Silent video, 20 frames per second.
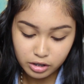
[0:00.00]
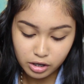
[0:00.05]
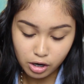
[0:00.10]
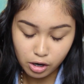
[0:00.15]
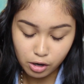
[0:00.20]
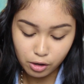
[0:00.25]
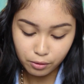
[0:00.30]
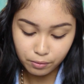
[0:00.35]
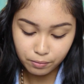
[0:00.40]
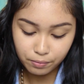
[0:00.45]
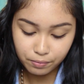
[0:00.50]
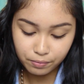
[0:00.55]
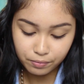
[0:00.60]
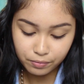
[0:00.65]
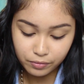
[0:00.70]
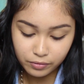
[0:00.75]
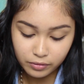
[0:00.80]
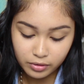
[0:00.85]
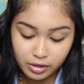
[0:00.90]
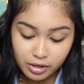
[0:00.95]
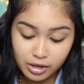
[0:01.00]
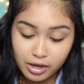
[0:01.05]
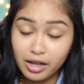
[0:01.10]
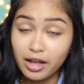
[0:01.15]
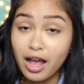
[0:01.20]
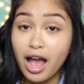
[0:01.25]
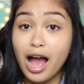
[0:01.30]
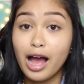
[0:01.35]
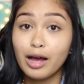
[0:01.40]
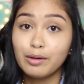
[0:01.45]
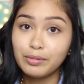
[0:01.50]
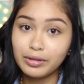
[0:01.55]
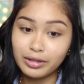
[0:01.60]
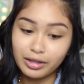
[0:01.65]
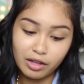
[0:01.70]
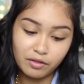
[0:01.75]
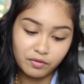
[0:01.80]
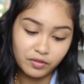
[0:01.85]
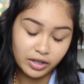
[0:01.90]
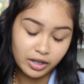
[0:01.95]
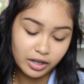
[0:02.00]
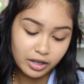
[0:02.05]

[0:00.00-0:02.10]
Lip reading: So I've been loving